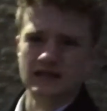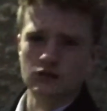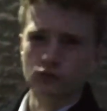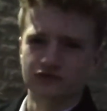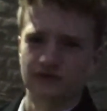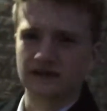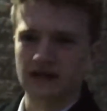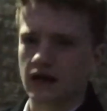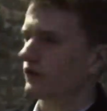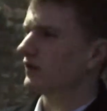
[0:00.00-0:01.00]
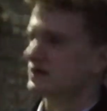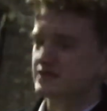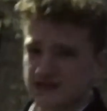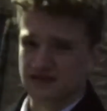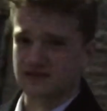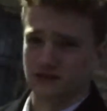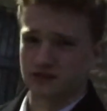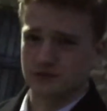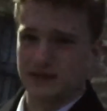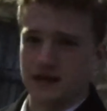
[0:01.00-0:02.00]
tell you one thing now, Dad isn't
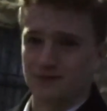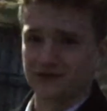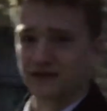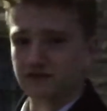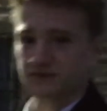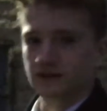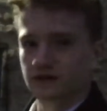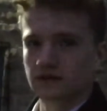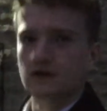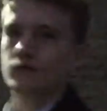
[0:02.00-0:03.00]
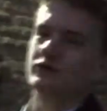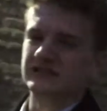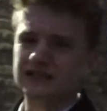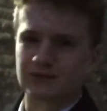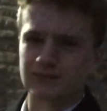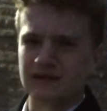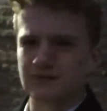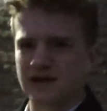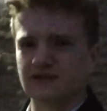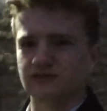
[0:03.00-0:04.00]
going to be happy either. Well, it's going to be
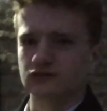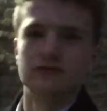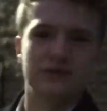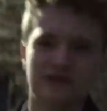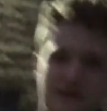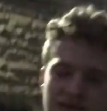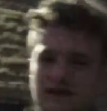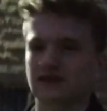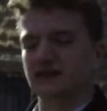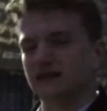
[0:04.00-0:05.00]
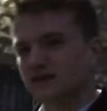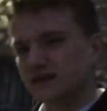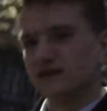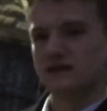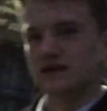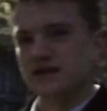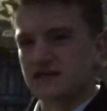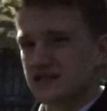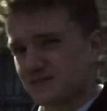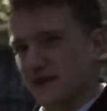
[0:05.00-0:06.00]
me paying for it, but oh,
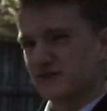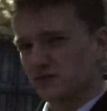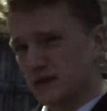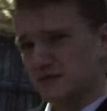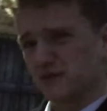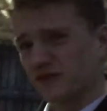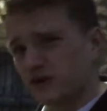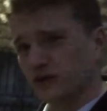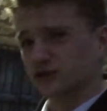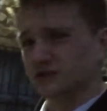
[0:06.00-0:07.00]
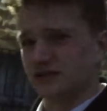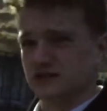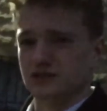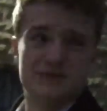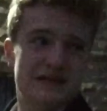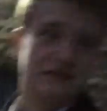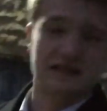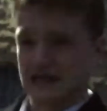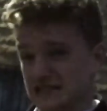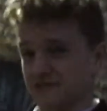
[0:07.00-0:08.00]
he's paying for my, my phone contract, so it's
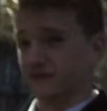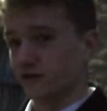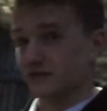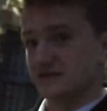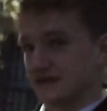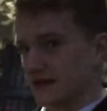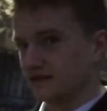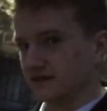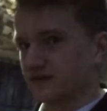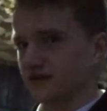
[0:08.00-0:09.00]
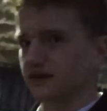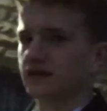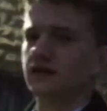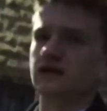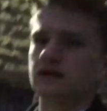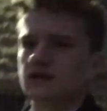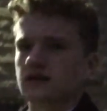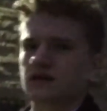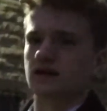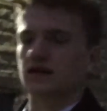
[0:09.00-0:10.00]
basically his phone, technically.
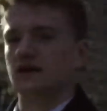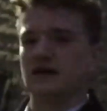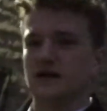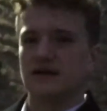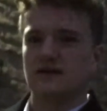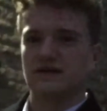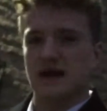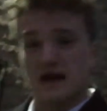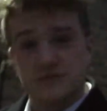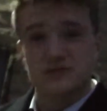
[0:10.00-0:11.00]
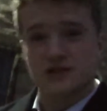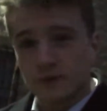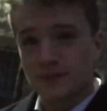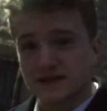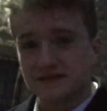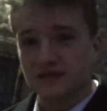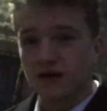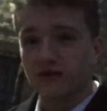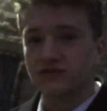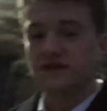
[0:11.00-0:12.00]
Oh, I am so pissed
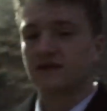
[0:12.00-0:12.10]
off.